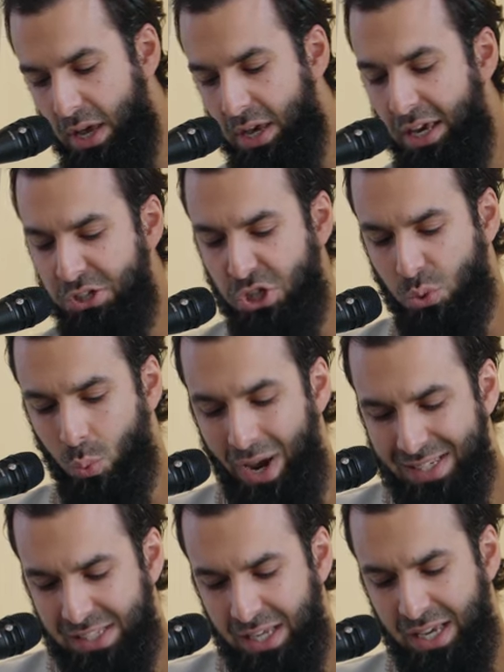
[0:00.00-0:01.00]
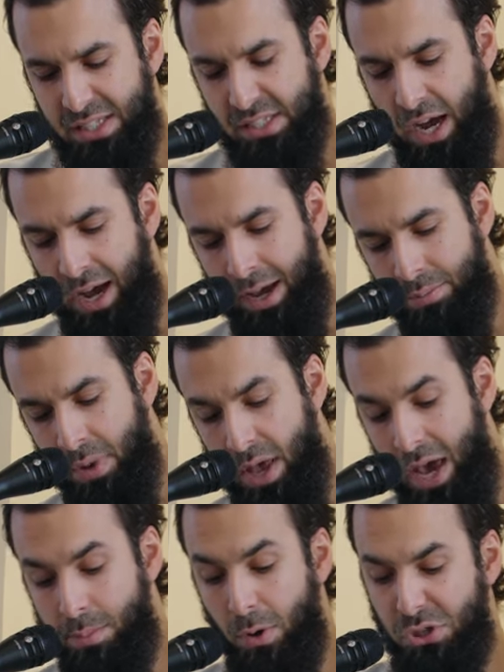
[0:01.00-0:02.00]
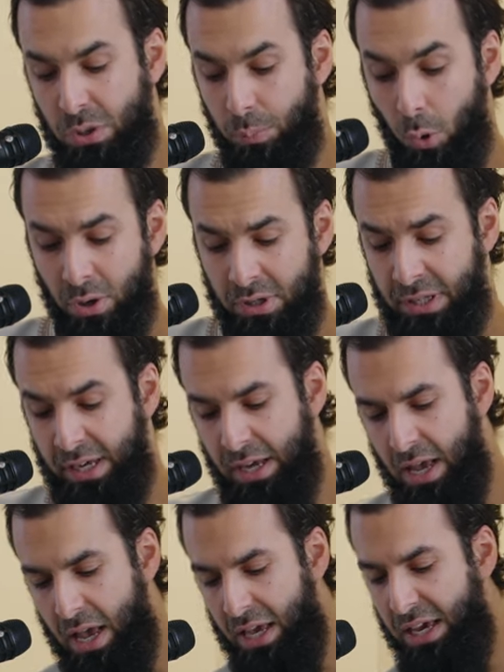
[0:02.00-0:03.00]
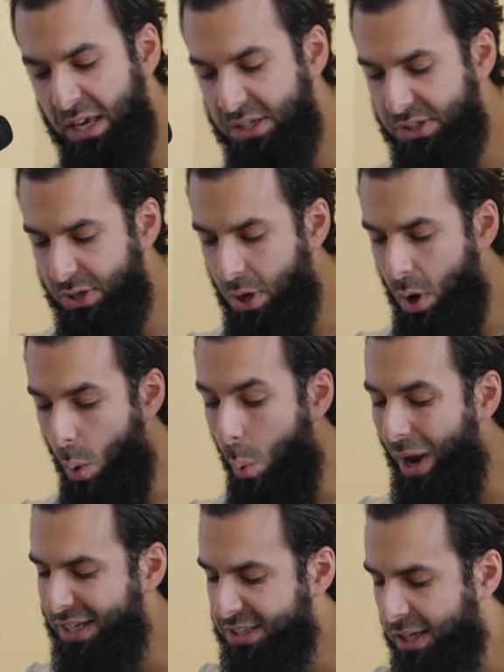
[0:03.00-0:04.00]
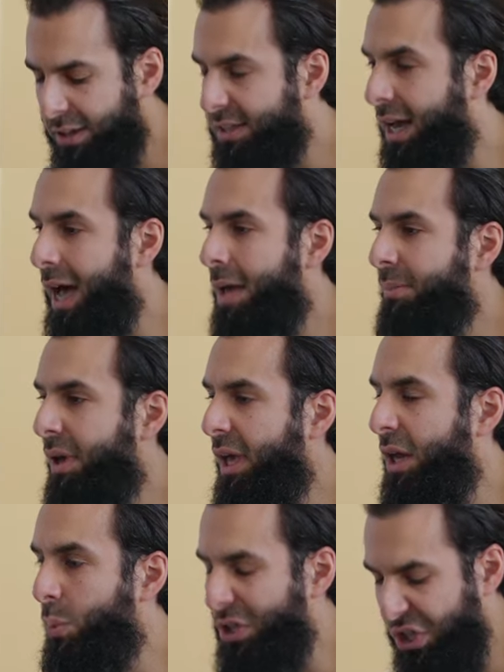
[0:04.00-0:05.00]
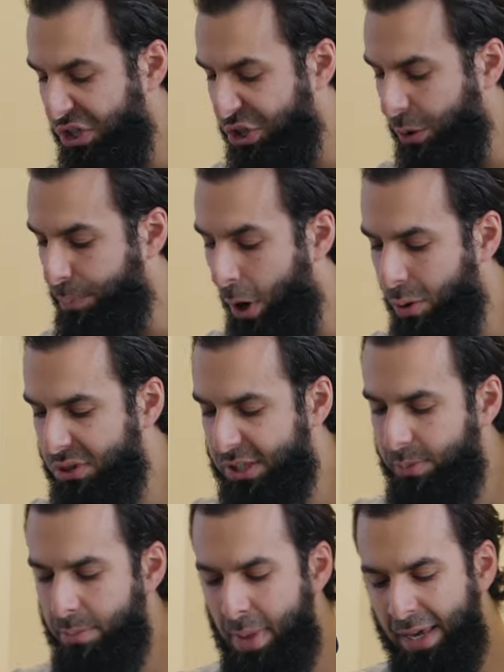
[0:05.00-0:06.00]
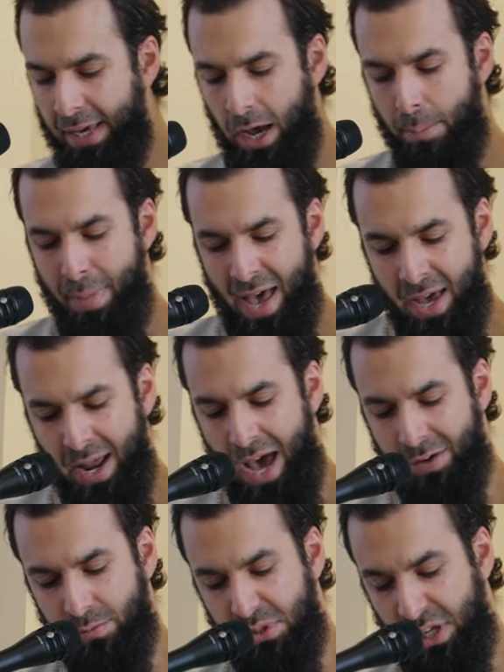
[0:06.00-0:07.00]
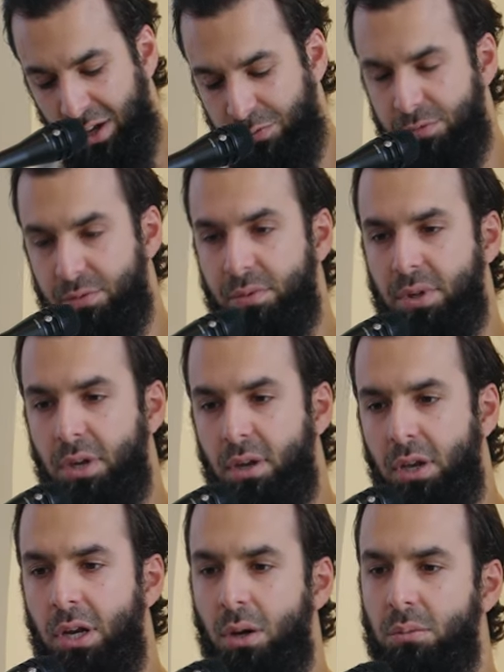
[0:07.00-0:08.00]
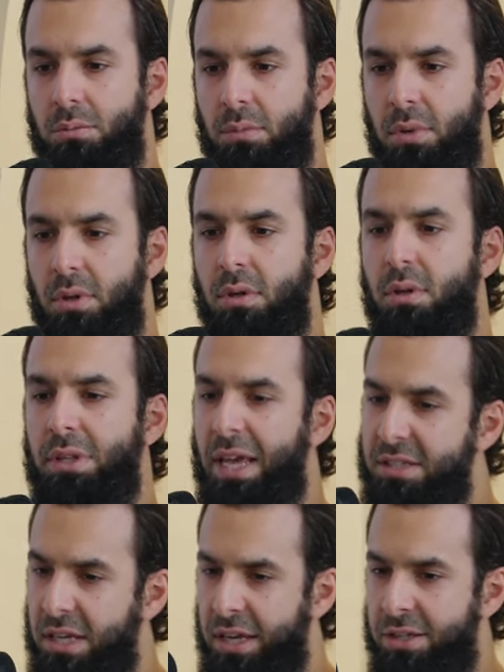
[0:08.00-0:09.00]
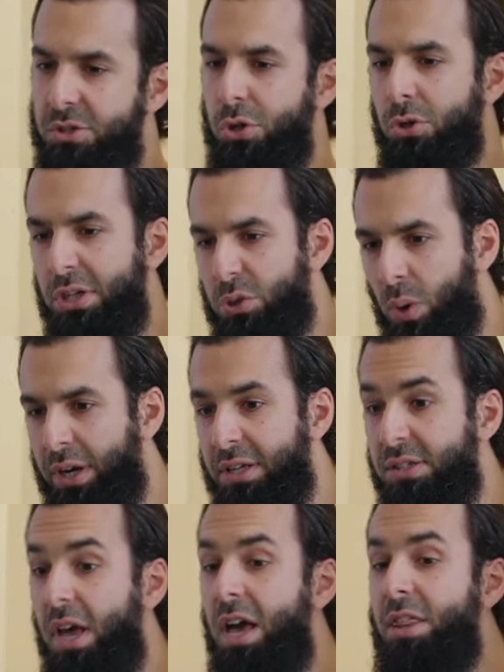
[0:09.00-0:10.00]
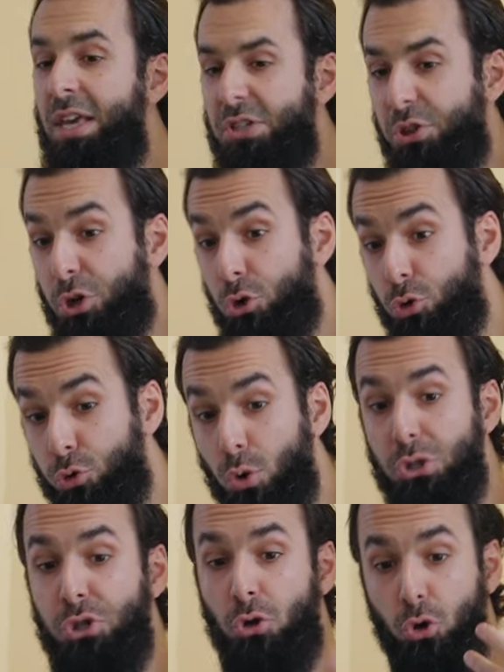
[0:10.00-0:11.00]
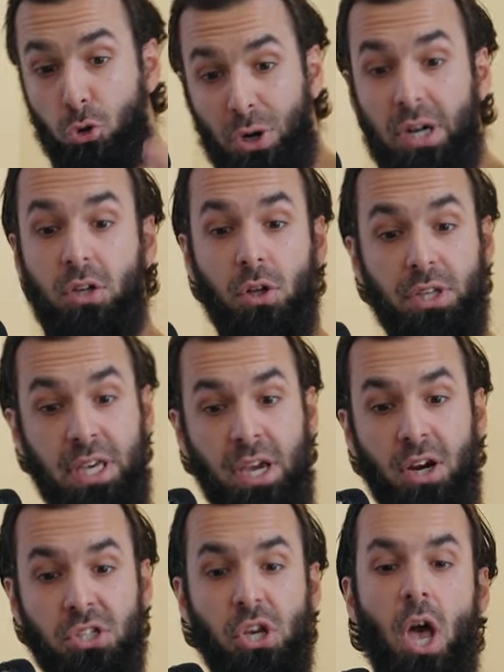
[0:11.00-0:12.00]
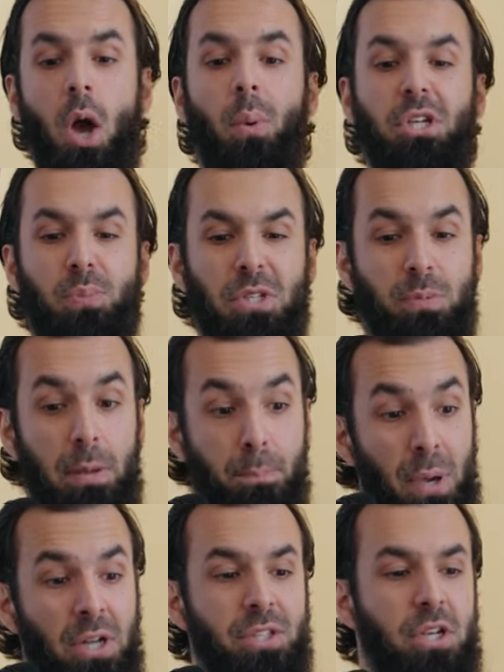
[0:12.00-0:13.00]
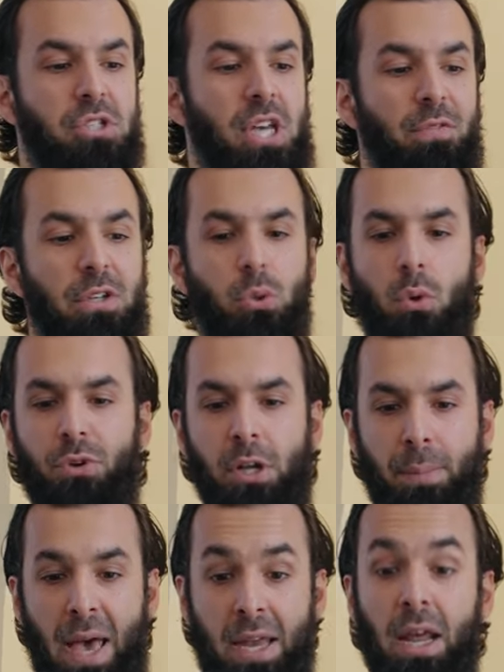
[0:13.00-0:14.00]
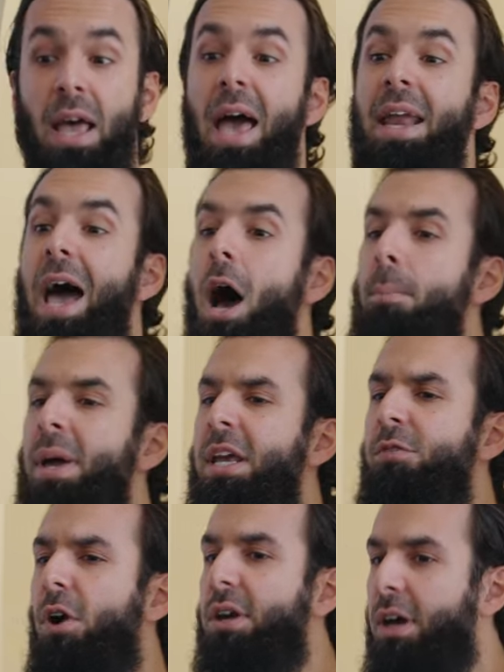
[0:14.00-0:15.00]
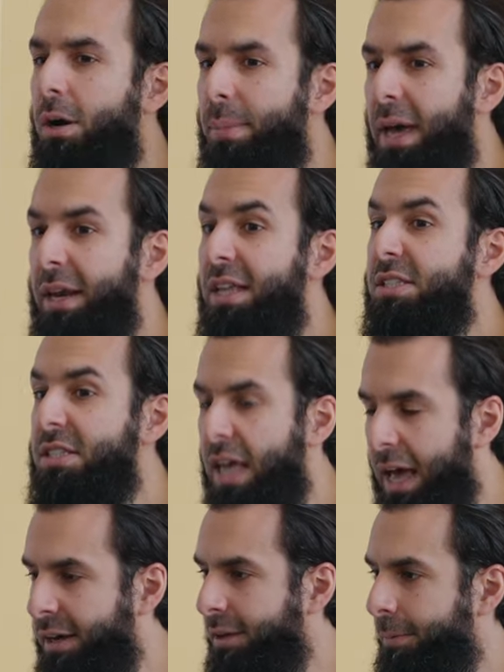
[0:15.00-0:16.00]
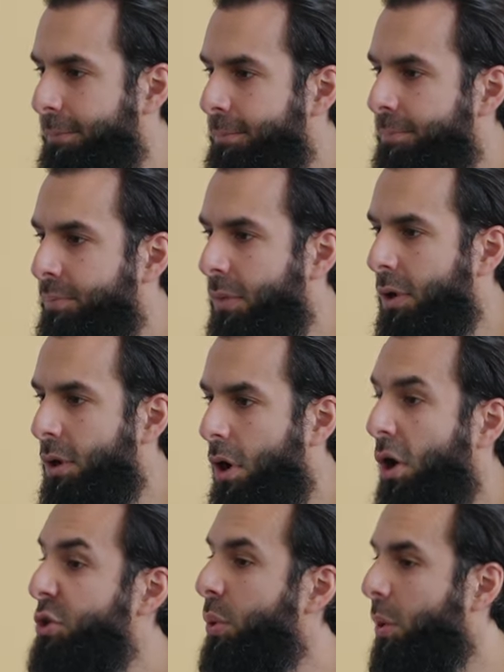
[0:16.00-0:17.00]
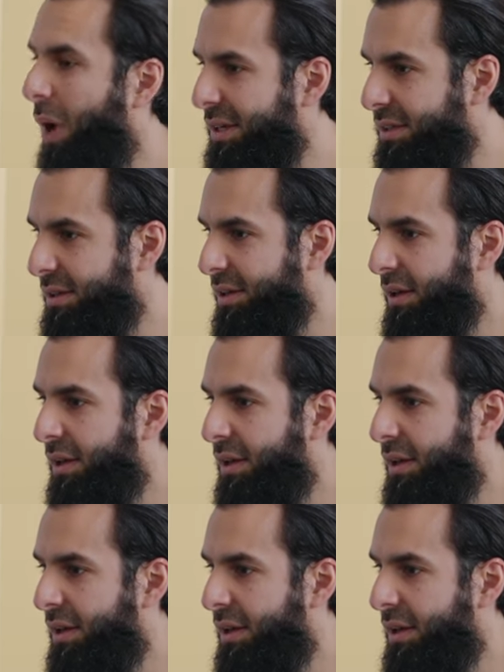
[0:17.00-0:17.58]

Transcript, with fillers: He's just wasting his time, and most importantly, he's wasting the time in which he's supposed to be making a man out of himself. You know, late teens, early 20s. These are the crucial, critical years where you're supposed to be building yourself into a real man. And how many of our young men instead are doing what?